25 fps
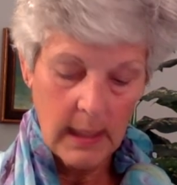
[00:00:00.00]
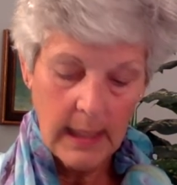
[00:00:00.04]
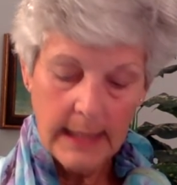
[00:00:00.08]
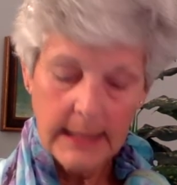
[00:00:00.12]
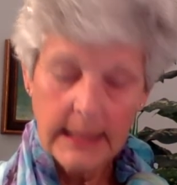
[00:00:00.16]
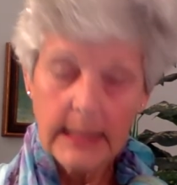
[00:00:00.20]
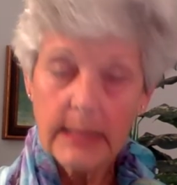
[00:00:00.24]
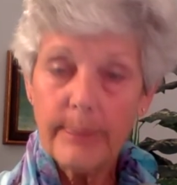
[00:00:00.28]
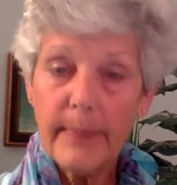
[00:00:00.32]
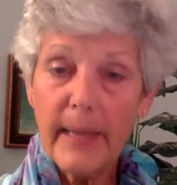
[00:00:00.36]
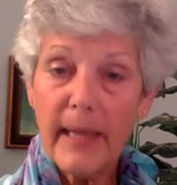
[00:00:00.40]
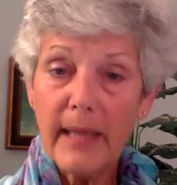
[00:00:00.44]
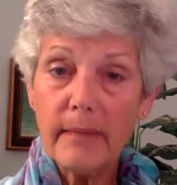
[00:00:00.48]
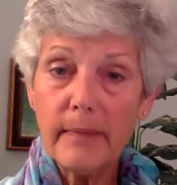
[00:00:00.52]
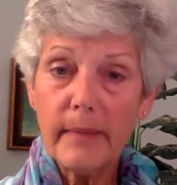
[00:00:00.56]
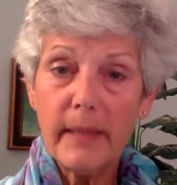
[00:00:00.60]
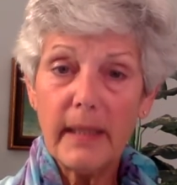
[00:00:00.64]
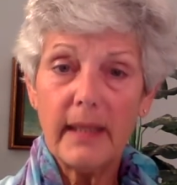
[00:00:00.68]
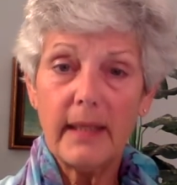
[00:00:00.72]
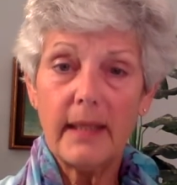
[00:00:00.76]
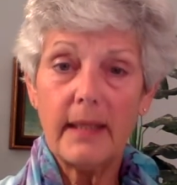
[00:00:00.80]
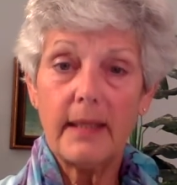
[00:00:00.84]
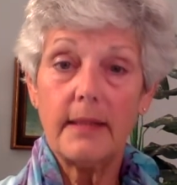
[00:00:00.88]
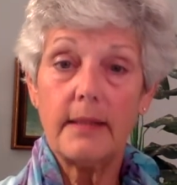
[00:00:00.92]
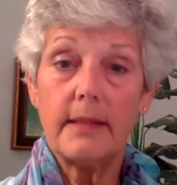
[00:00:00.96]

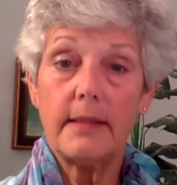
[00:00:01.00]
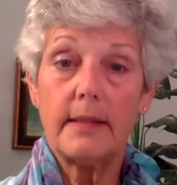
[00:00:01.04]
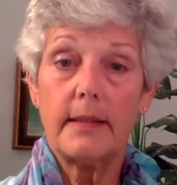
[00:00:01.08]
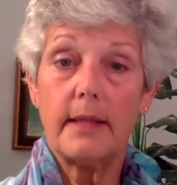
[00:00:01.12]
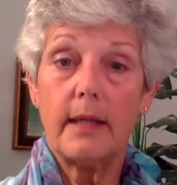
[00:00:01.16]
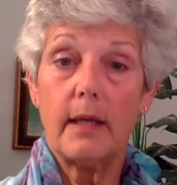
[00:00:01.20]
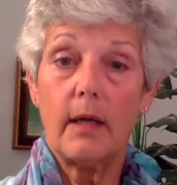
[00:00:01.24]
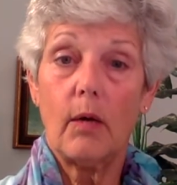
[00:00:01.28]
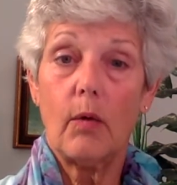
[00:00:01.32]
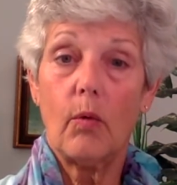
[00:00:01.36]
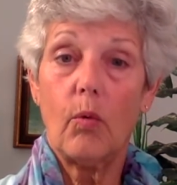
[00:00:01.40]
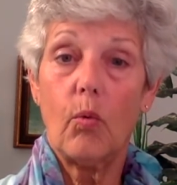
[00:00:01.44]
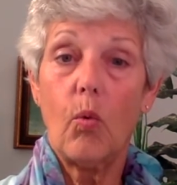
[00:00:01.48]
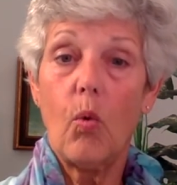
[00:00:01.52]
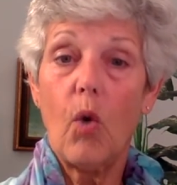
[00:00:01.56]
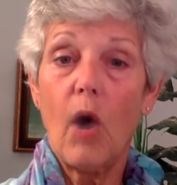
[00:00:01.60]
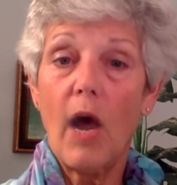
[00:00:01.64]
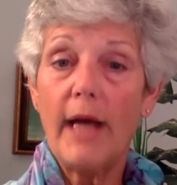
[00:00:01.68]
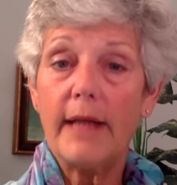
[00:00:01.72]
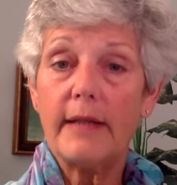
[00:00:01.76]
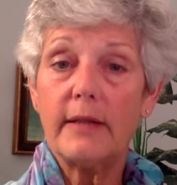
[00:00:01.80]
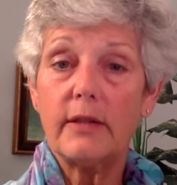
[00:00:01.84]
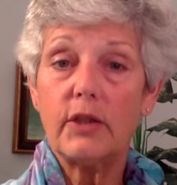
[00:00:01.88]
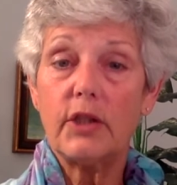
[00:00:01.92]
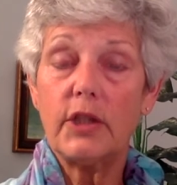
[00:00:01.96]
Smegma is the
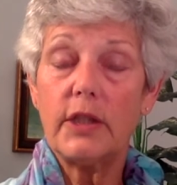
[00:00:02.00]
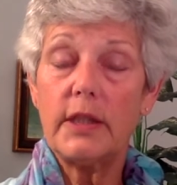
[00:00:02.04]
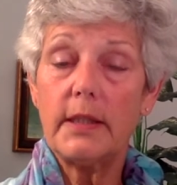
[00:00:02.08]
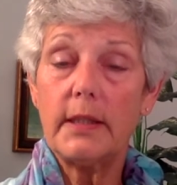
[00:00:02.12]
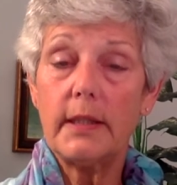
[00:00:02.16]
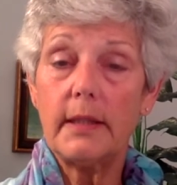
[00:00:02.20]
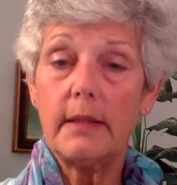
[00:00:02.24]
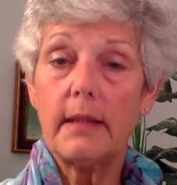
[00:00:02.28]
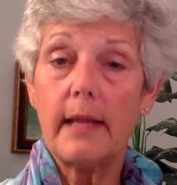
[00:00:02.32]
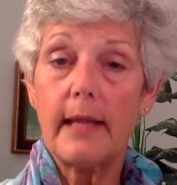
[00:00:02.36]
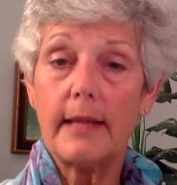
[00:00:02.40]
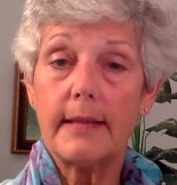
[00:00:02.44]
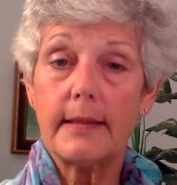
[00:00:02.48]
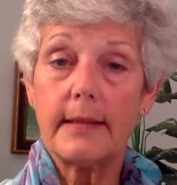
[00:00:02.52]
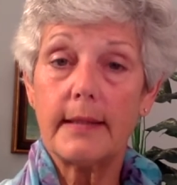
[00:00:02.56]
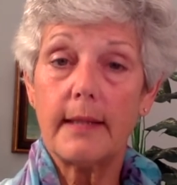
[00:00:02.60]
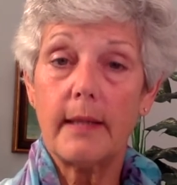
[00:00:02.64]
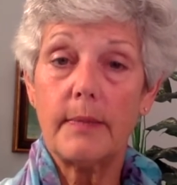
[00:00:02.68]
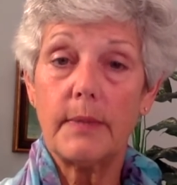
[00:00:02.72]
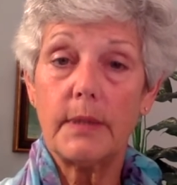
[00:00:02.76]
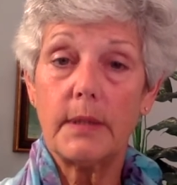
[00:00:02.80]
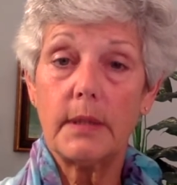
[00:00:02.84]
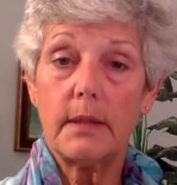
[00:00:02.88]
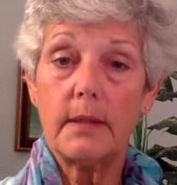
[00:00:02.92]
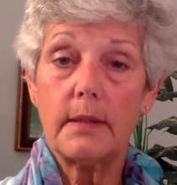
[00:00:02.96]
white, cheesy-like
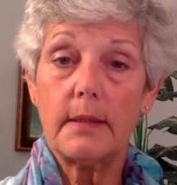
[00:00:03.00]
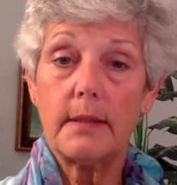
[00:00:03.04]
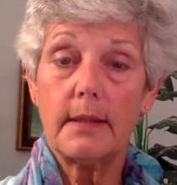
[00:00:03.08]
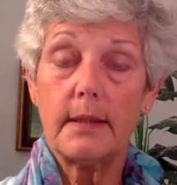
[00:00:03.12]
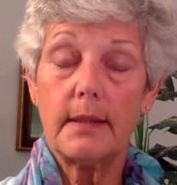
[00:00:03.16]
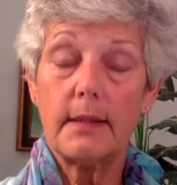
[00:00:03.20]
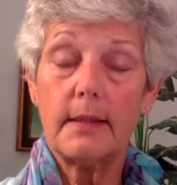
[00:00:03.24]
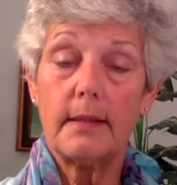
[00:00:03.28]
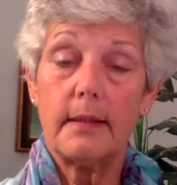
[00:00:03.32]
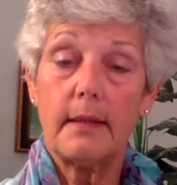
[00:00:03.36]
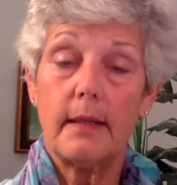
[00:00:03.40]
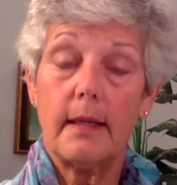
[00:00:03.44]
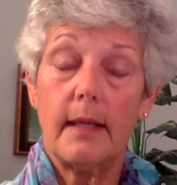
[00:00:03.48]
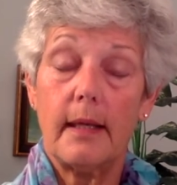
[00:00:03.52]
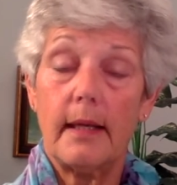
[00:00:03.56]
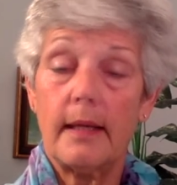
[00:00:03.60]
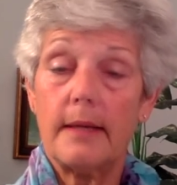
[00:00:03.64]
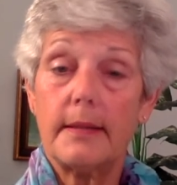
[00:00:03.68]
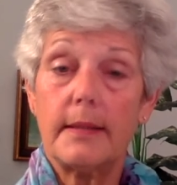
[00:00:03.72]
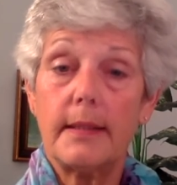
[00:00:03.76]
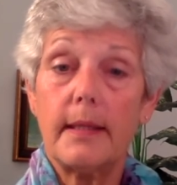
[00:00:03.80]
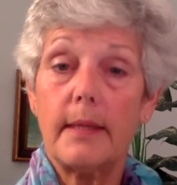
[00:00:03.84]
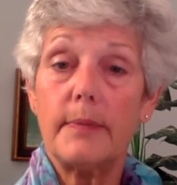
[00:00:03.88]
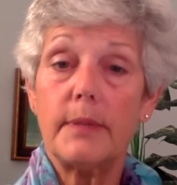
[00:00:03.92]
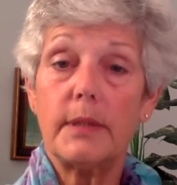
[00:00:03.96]
substance
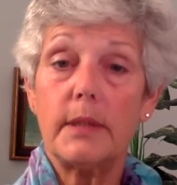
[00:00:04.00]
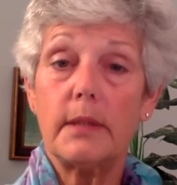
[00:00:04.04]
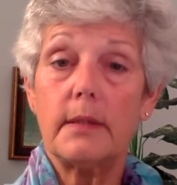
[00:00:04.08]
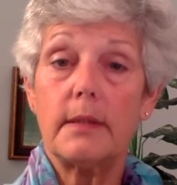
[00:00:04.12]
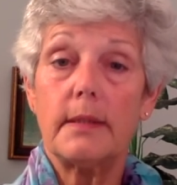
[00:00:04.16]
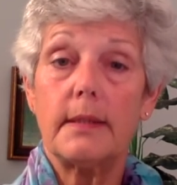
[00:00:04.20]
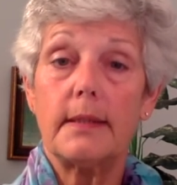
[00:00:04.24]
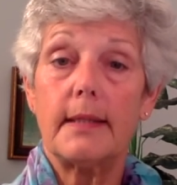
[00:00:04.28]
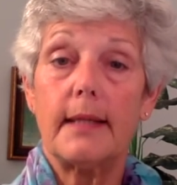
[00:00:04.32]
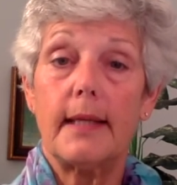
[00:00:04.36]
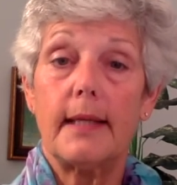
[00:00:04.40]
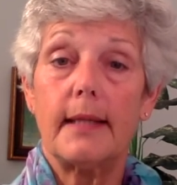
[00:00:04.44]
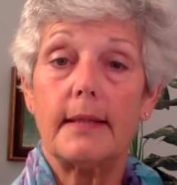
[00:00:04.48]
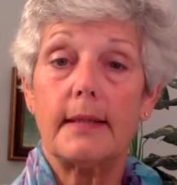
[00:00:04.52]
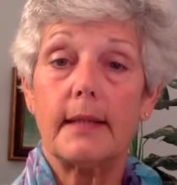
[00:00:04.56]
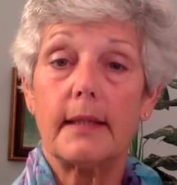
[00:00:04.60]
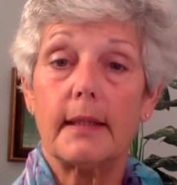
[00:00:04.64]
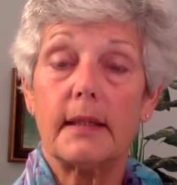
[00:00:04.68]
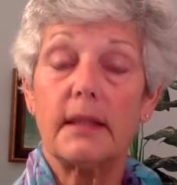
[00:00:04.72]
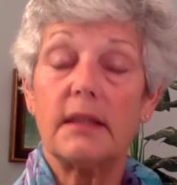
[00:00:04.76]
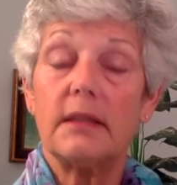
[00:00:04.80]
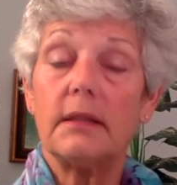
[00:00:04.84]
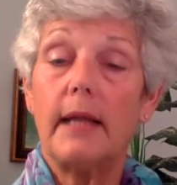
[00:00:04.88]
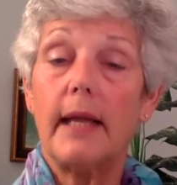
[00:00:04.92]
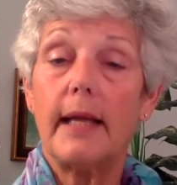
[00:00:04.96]
that
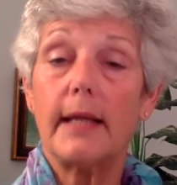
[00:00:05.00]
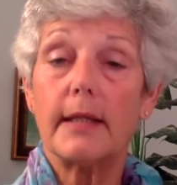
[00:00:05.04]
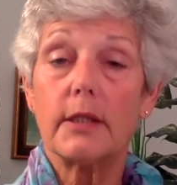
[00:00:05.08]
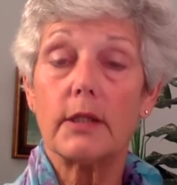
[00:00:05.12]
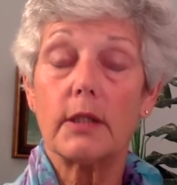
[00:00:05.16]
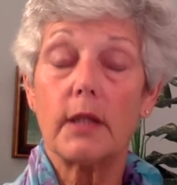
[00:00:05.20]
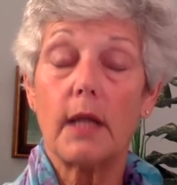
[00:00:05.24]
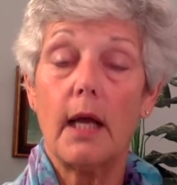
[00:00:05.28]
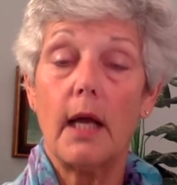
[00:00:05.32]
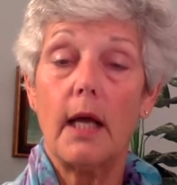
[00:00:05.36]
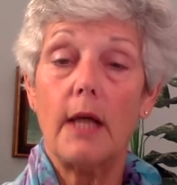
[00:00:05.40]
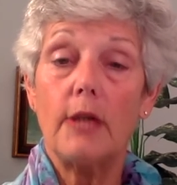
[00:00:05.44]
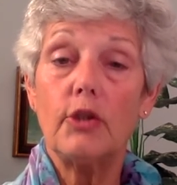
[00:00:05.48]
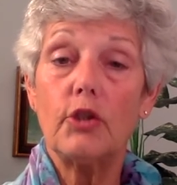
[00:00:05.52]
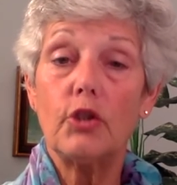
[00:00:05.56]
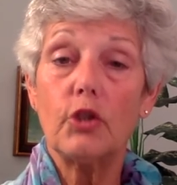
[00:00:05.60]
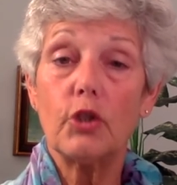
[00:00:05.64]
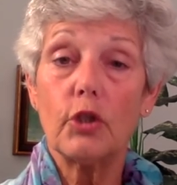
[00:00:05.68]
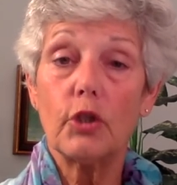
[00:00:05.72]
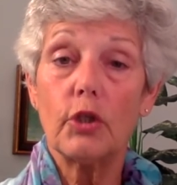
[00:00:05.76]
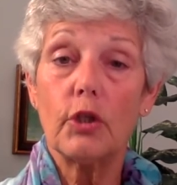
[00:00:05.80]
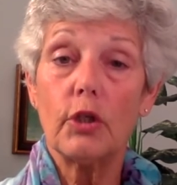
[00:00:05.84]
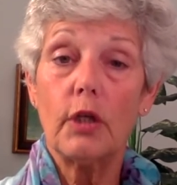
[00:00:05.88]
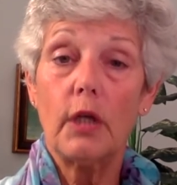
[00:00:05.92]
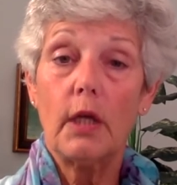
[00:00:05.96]
collects
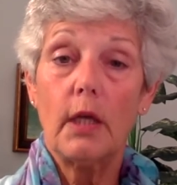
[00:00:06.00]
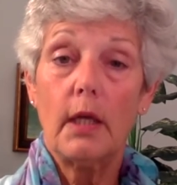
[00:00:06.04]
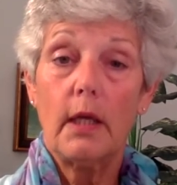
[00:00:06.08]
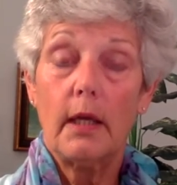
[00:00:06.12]
under